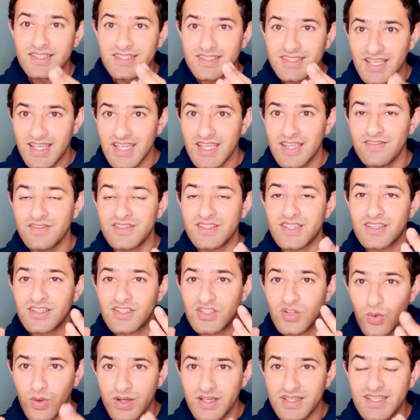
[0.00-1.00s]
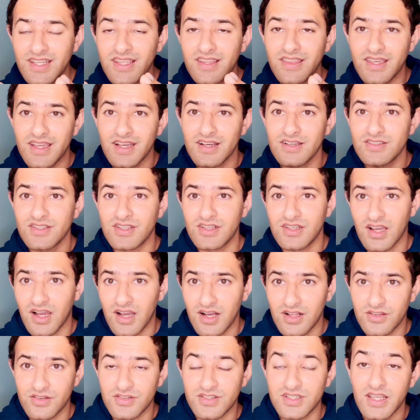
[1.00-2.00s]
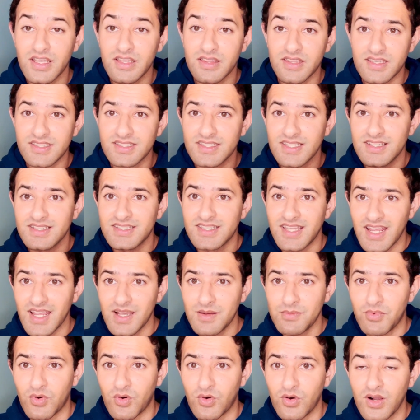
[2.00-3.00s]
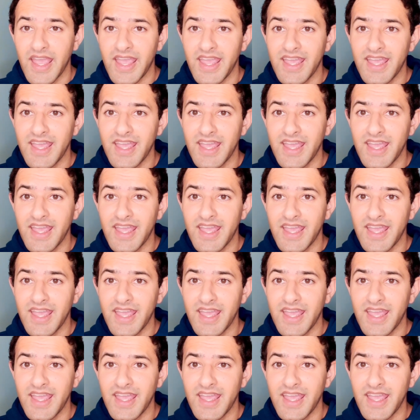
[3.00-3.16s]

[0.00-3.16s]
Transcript: saves $20,000 in this example.